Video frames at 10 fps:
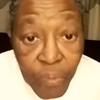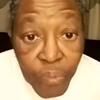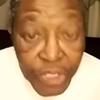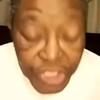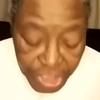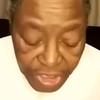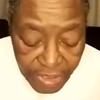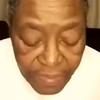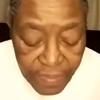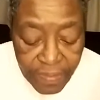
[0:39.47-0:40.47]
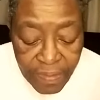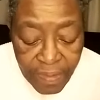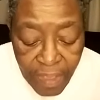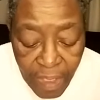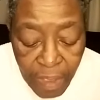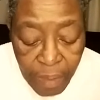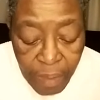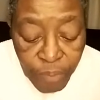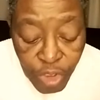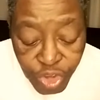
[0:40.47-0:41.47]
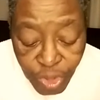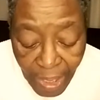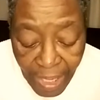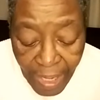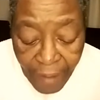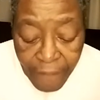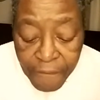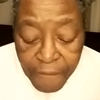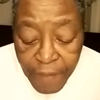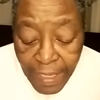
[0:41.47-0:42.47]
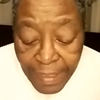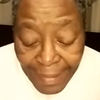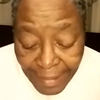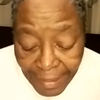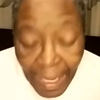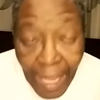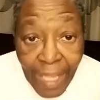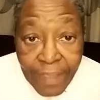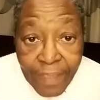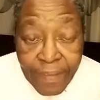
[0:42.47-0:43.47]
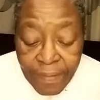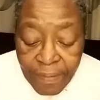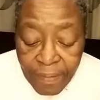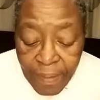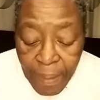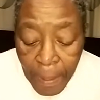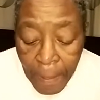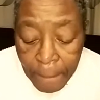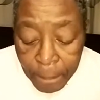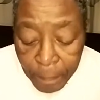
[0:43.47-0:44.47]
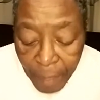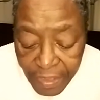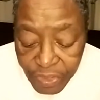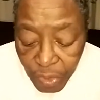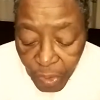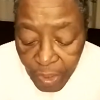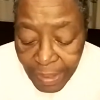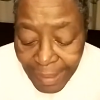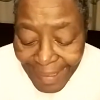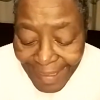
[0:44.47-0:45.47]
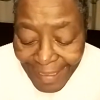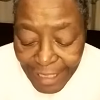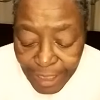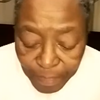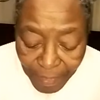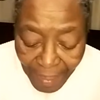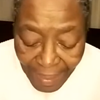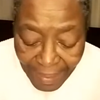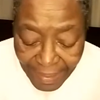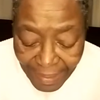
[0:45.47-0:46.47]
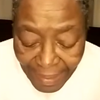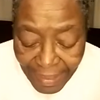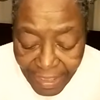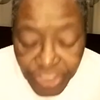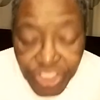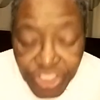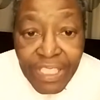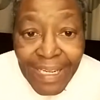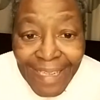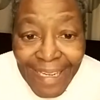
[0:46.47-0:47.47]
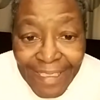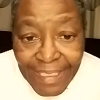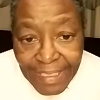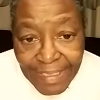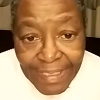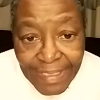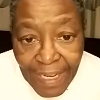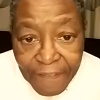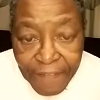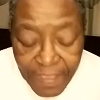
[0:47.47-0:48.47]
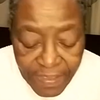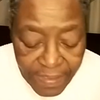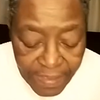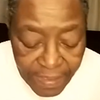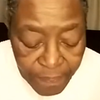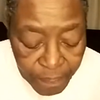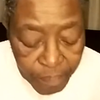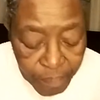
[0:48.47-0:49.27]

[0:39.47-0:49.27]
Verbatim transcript: which is mutual love and regard based on independently generated self esteem.